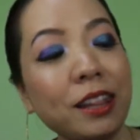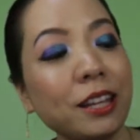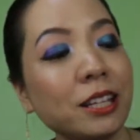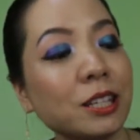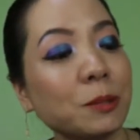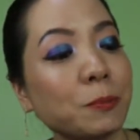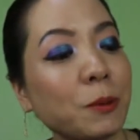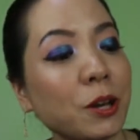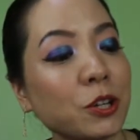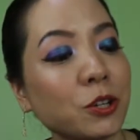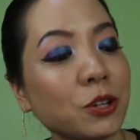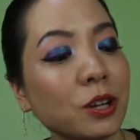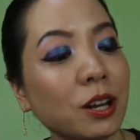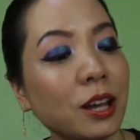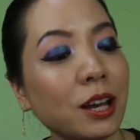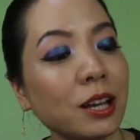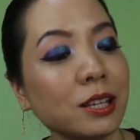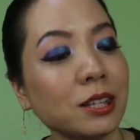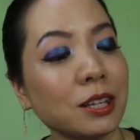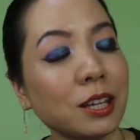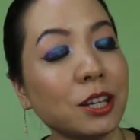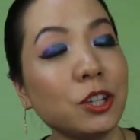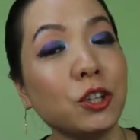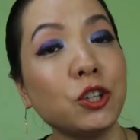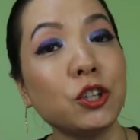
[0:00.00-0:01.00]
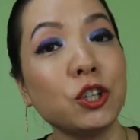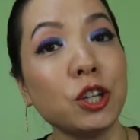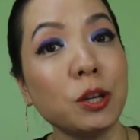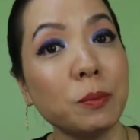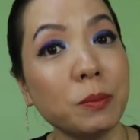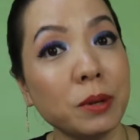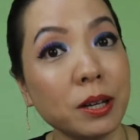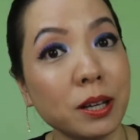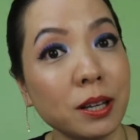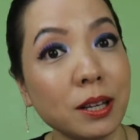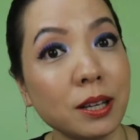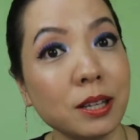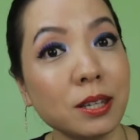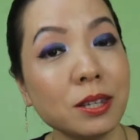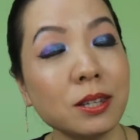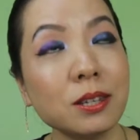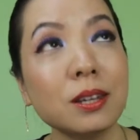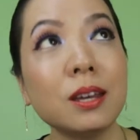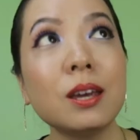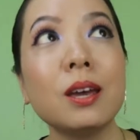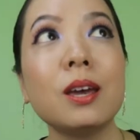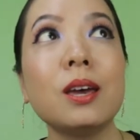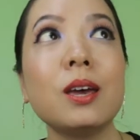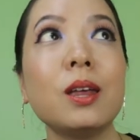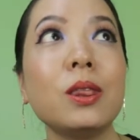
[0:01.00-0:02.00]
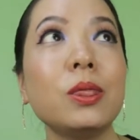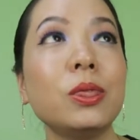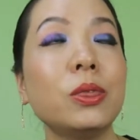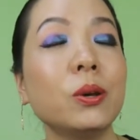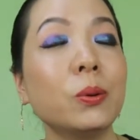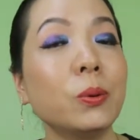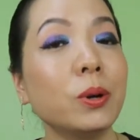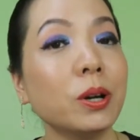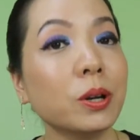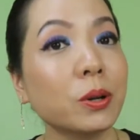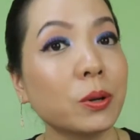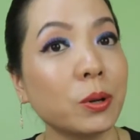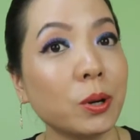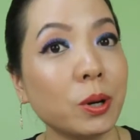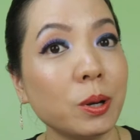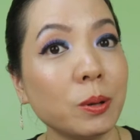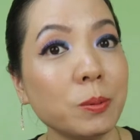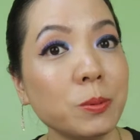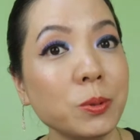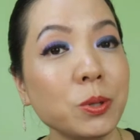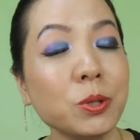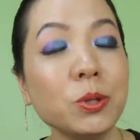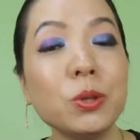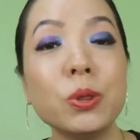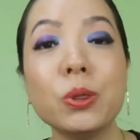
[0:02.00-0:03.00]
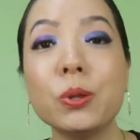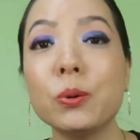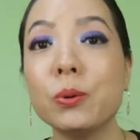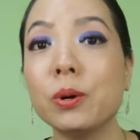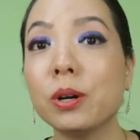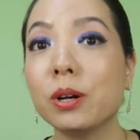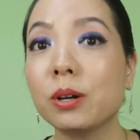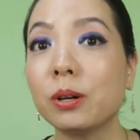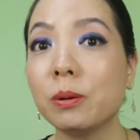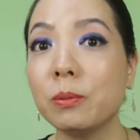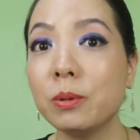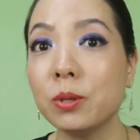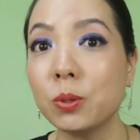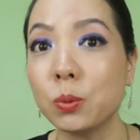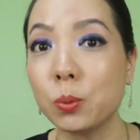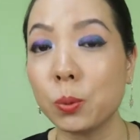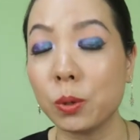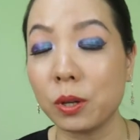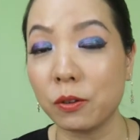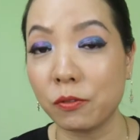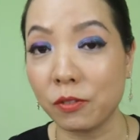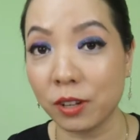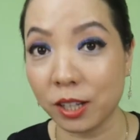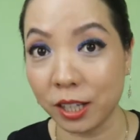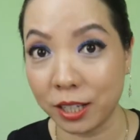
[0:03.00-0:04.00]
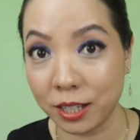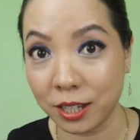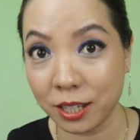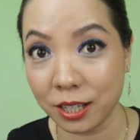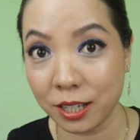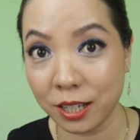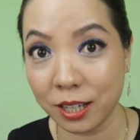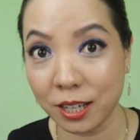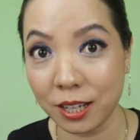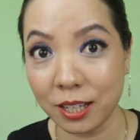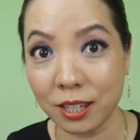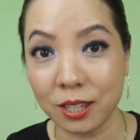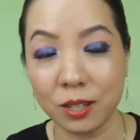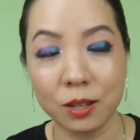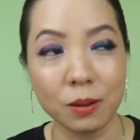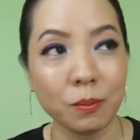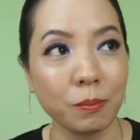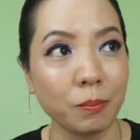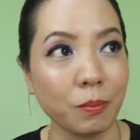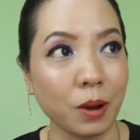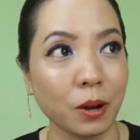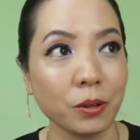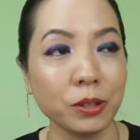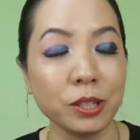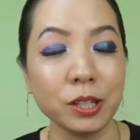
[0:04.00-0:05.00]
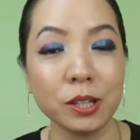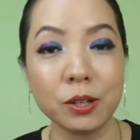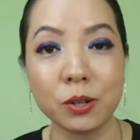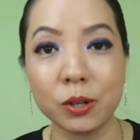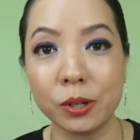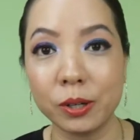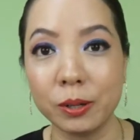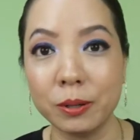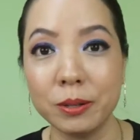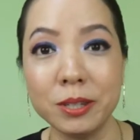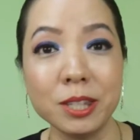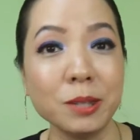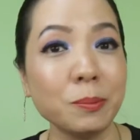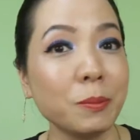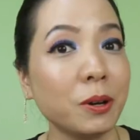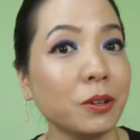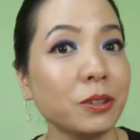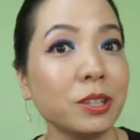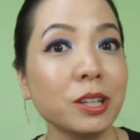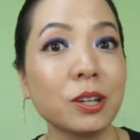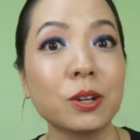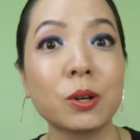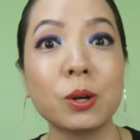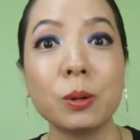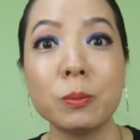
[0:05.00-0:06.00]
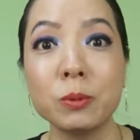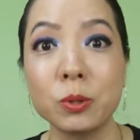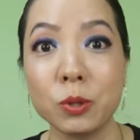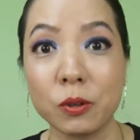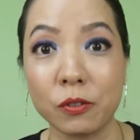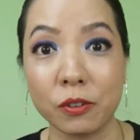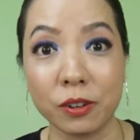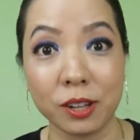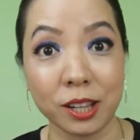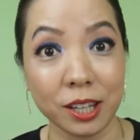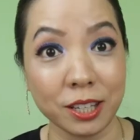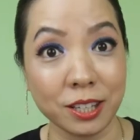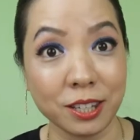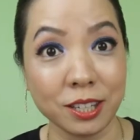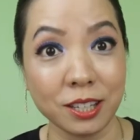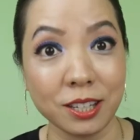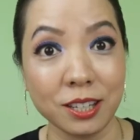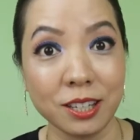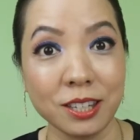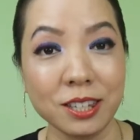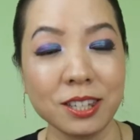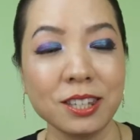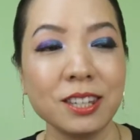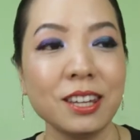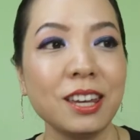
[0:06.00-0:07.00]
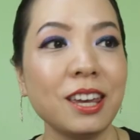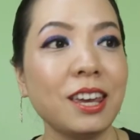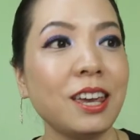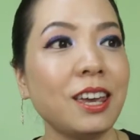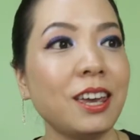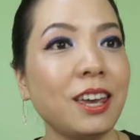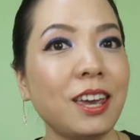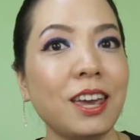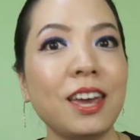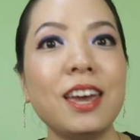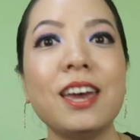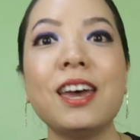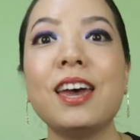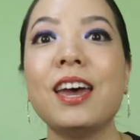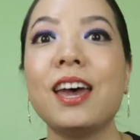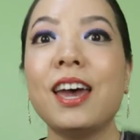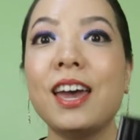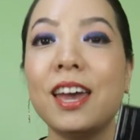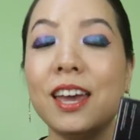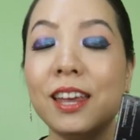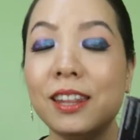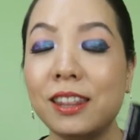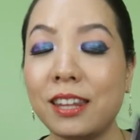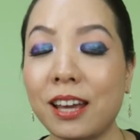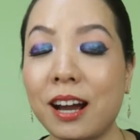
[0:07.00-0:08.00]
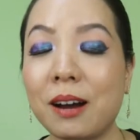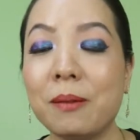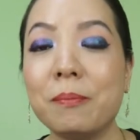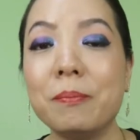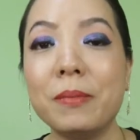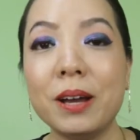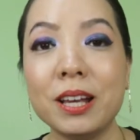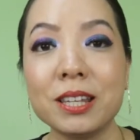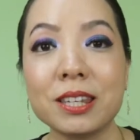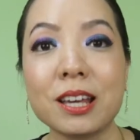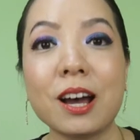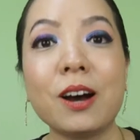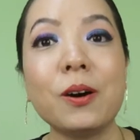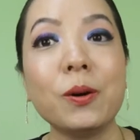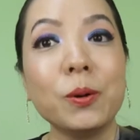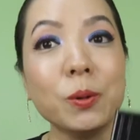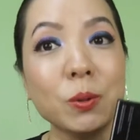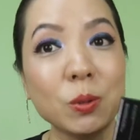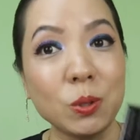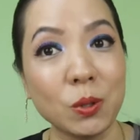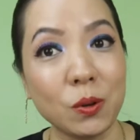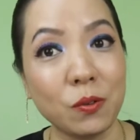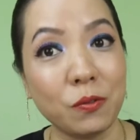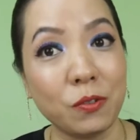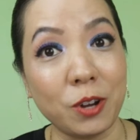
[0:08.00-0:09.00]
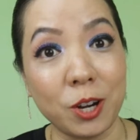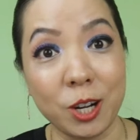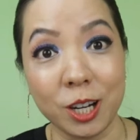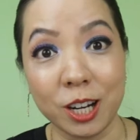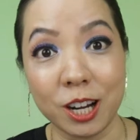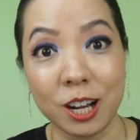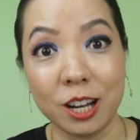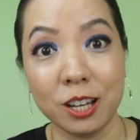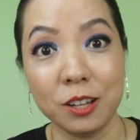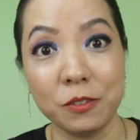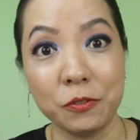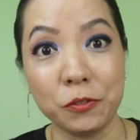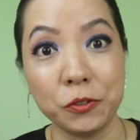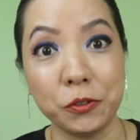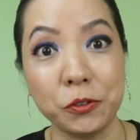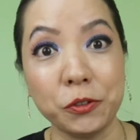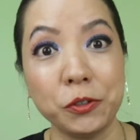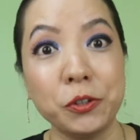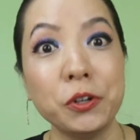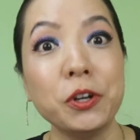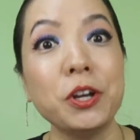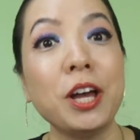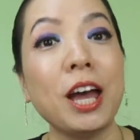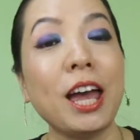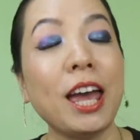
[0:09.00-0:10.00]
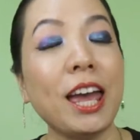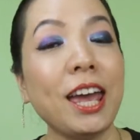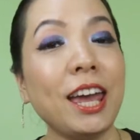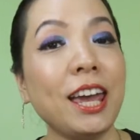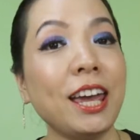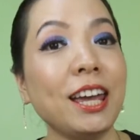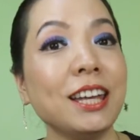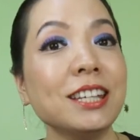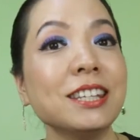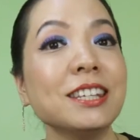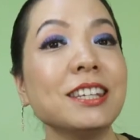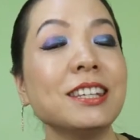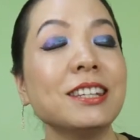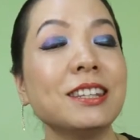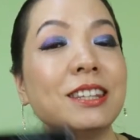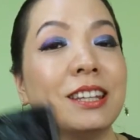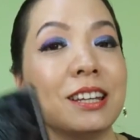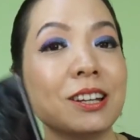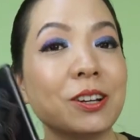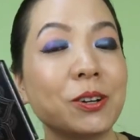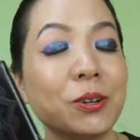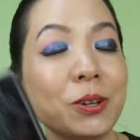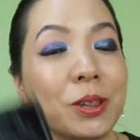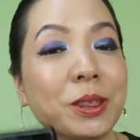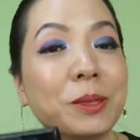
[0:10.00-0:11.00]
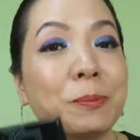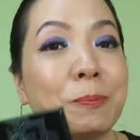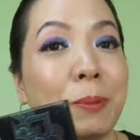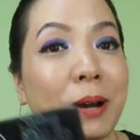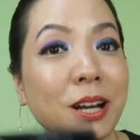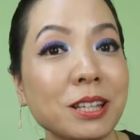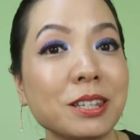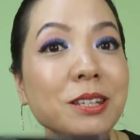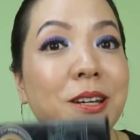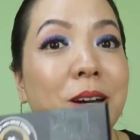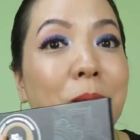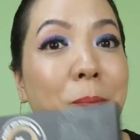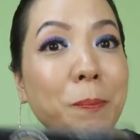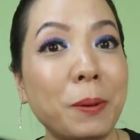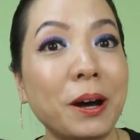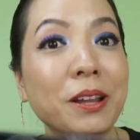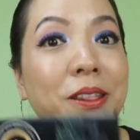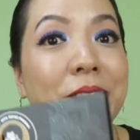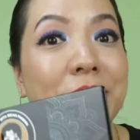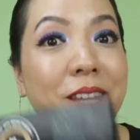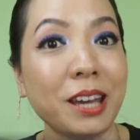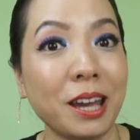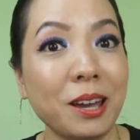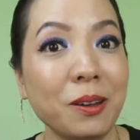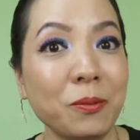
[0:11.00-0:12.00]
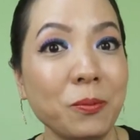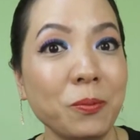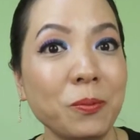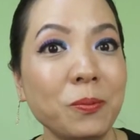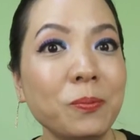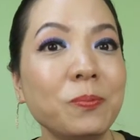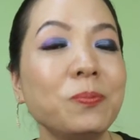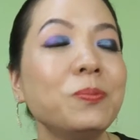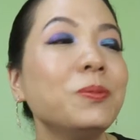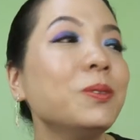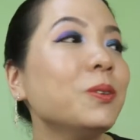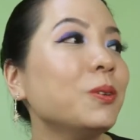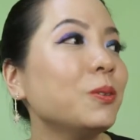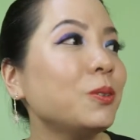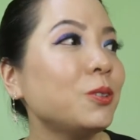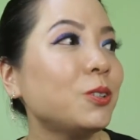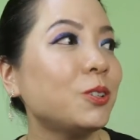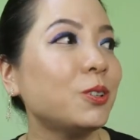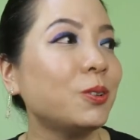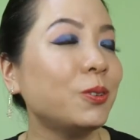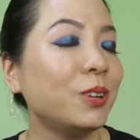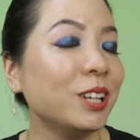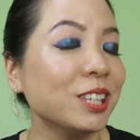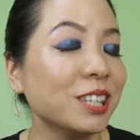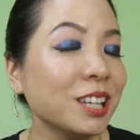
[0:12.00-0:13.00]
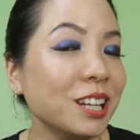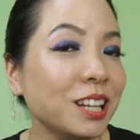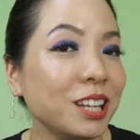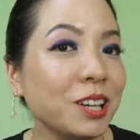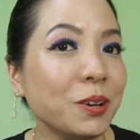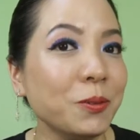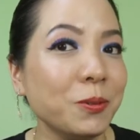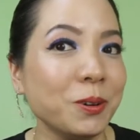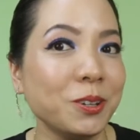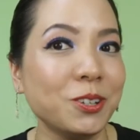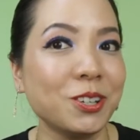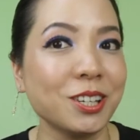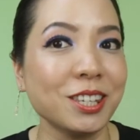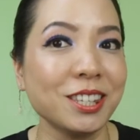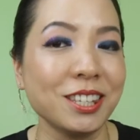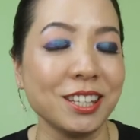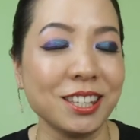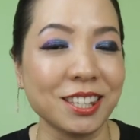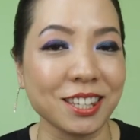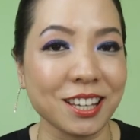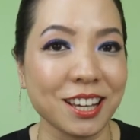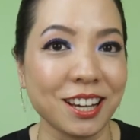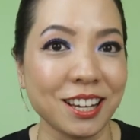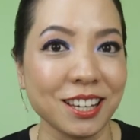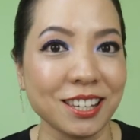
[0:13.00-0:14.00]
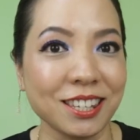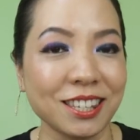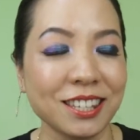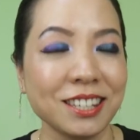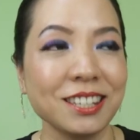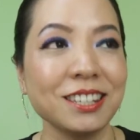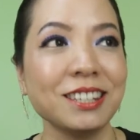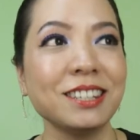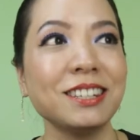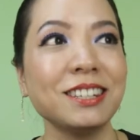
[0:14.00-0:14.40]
they specialize in shimmers, dual chromes with glitters, multi chromes with glitters. Their mattes are also very colorful. And the good part about them, recently we just discussed,